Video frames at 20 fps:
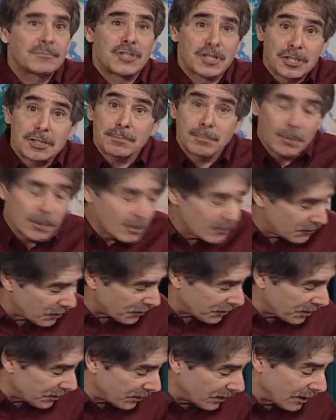disprove the
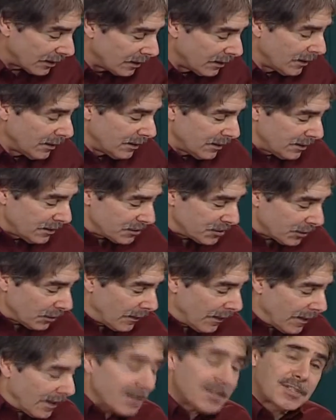theory.
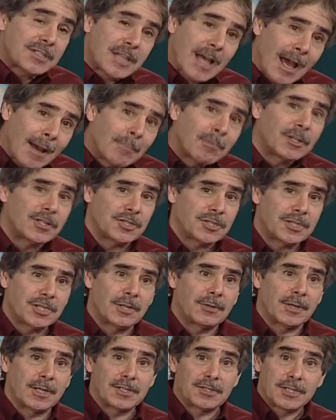So established
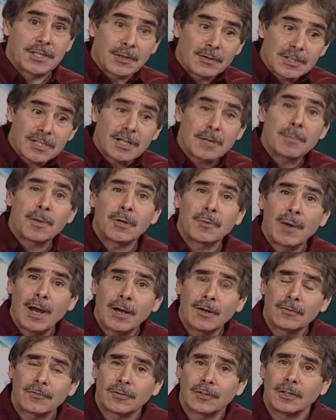theories that have been
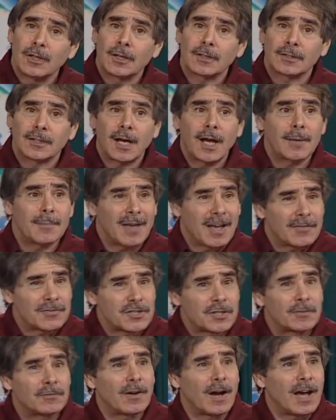around for a long time, have
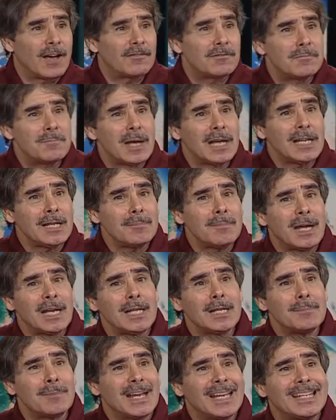survived many,
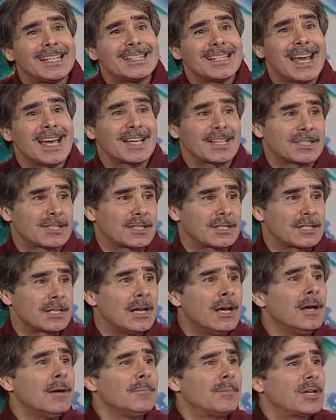many, many tests,
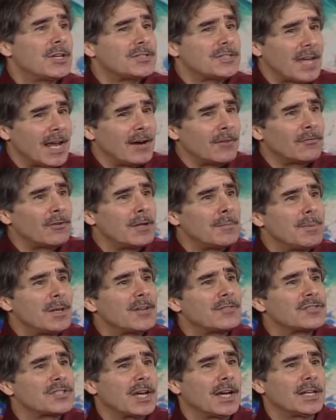because every
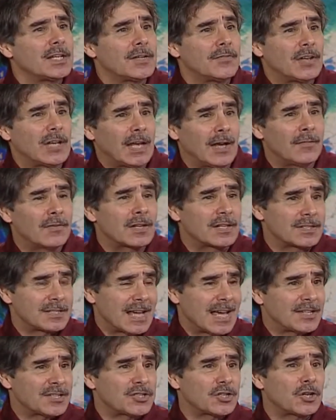bit of scientific
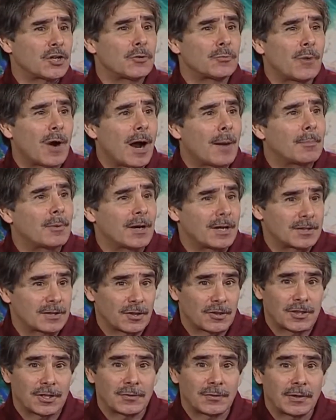evidence has to corroborate
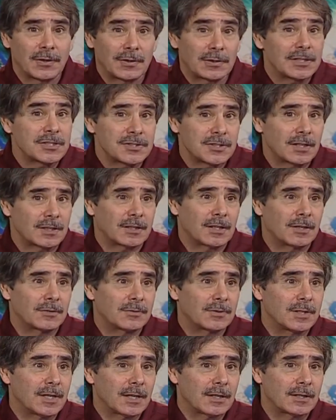the theory, or at least not
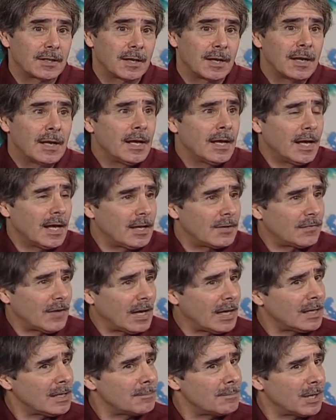contradict it. And if
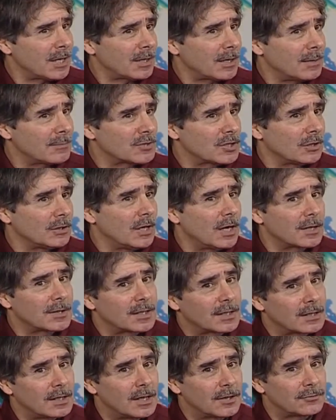any bit comes along
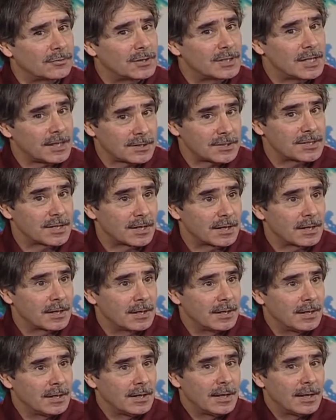that contradicts it